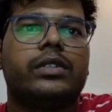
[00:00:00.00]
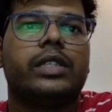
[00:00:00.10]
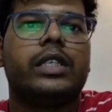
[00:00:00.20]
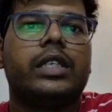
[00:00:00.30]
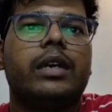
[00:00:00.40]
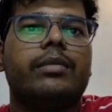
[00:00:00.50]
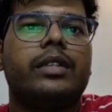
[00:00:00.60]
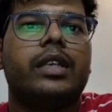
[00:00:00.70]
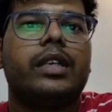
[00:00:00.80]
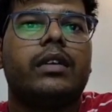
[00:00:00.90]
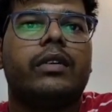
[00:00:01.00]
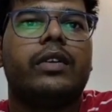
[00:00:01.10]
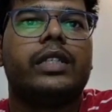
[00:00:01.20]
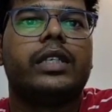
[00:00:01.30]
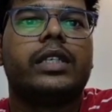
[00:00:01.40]
So data types,
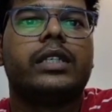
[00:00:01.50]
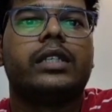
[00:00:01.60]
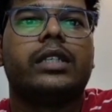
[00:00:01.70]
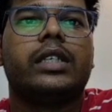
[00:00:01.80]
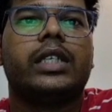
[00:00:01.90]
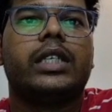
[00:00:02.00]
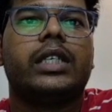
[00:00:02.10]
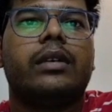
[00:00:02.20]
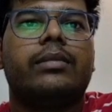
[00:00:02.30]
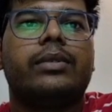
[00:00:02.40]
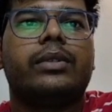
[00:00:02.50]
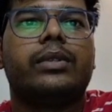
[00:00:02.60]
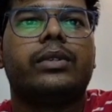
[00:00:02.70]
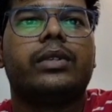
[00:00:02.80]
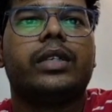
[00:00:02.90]
we will check the data type.
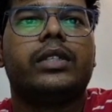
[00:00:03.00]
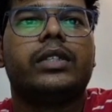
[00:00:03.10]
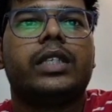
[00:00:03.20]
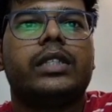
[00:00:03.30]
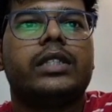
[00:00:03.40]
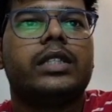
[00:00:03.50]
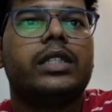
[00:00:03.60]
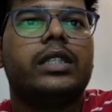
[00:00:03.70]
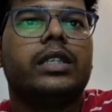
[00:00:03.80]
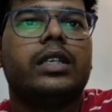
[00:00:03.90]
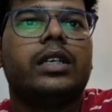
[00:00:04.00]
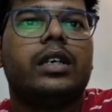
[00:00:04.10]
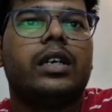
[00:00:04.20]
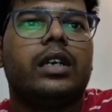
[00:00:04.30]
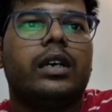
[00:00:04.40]
So you can see
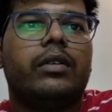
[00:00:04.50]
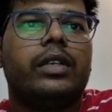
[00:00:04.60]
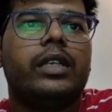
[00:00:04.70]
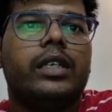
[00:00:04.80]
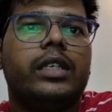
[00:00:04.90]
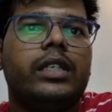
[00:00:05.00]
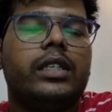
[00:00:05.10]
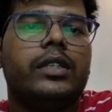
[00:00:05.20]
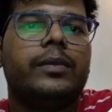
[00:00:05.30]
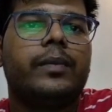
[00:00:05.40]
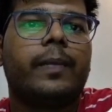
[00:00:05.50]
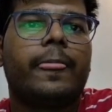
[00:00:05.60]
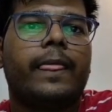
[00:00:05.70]
only